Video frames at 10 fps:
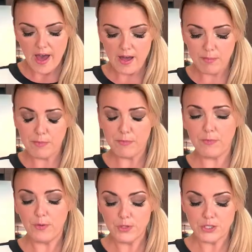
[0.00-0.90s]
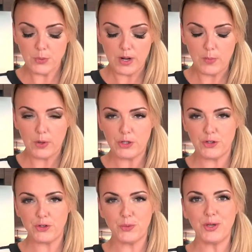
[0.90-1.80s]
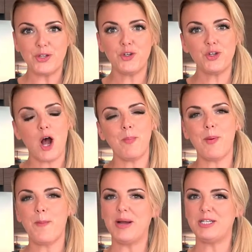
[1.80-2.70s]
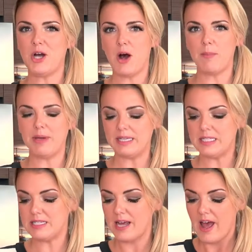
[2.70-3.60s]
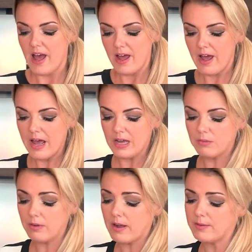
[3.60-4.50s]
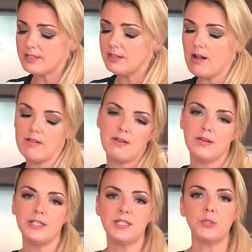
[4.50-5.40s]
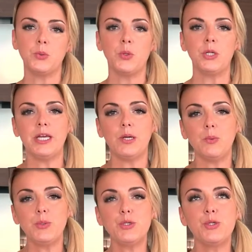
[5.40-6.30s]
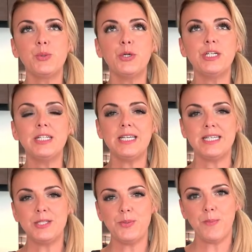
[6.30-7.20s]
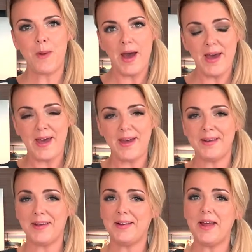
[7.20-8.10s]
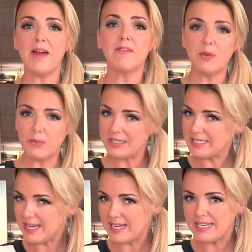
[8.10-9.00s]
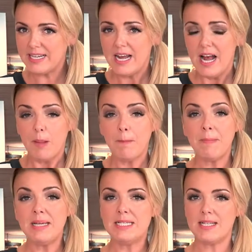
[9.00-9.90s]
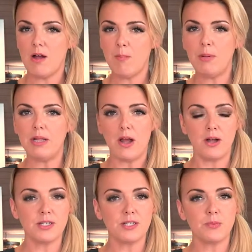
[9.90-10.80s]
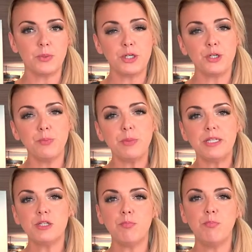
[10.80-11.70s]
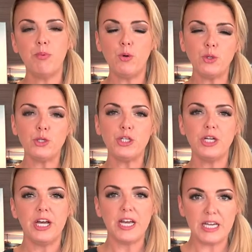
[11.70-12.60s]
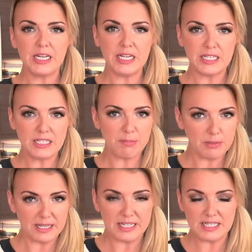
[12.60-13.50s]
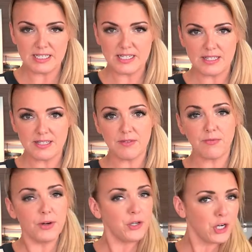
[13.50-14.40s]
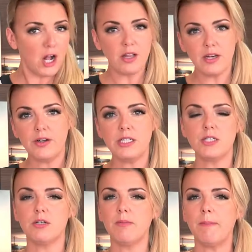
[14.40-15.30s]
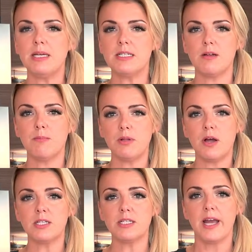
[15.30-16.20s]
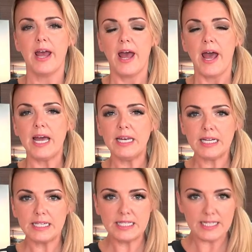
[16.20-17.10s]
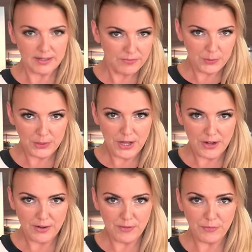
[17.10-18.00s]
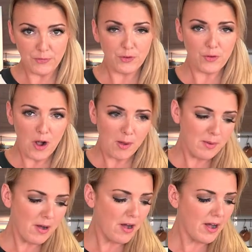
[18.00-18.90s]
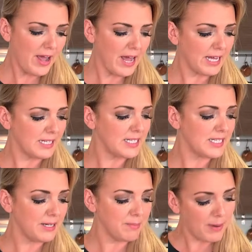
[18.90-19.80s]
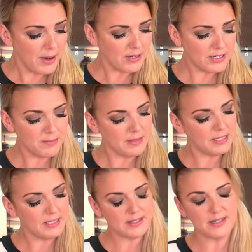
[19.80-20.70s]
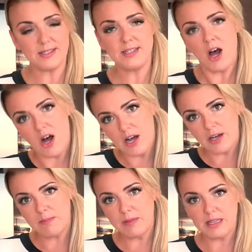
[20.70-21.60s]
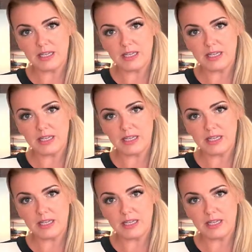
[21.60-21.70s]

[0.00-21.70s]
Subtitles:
But first, what I want to do is chop up my toppings. And when I was in culinary school, it was drilled into my head and everyone's head, mise en place, which means put in its place. That's the French culinary term, mise en place, and it can save you a lot of drama and embarrassment and time in